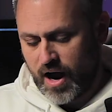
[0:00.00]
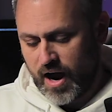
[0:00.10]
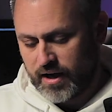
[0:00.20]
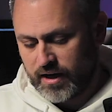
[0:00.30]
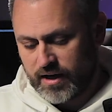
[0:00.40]

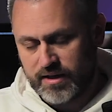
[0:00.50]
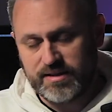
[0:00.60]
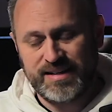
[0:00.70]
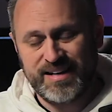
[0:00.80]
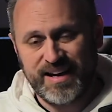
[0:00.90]
I got a
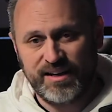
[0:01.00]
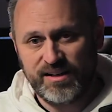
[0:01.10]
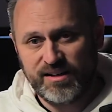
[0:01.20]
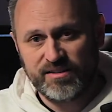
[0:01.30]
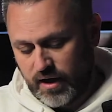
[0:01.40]

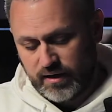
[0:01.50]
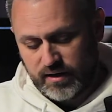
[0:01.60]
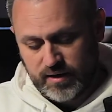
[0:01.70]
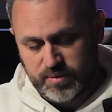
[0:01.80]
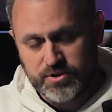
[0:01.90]
D90, ended
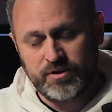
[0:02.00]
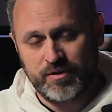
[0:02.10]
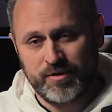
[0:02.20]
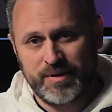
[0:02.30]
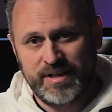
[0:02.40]
up shooting
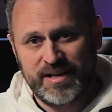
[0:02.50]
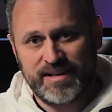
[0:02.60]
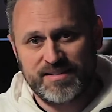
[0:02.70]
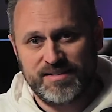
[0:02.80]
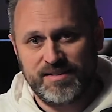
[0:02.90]
with my
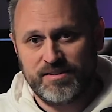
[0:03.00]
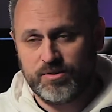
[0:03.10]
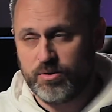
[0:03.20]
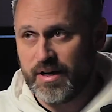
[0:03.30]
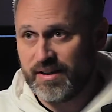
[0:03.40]
dad's
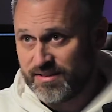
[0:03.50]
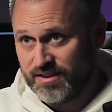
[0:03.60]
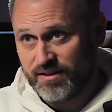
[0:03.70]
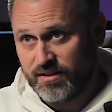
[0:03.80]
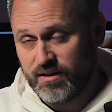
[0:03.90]

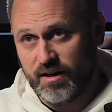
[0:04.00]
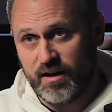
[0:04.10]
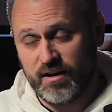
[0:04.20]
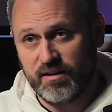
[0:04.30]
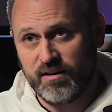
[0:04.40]
D2X,
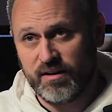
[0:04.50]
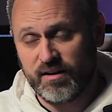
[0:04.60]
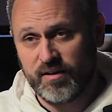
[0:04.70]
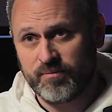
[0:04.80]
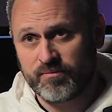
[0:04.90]
and
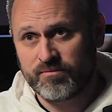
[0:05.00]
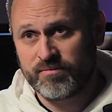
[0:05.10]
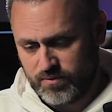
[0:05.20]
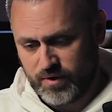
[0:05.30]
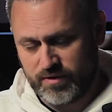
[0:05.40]

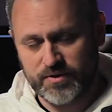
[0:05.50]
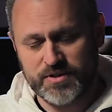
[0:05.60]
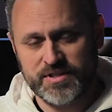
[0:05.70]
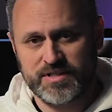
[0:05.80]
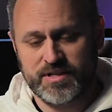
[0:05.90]
one of the
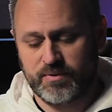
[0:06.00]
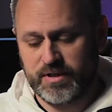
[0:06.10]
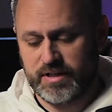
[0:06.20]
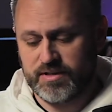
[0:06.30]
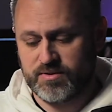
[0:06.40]
first things I
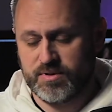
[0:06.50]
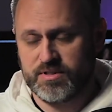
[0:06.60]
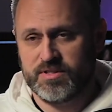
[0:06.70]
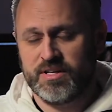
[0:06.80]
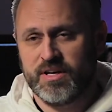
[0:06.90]
realized
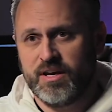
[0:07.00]
was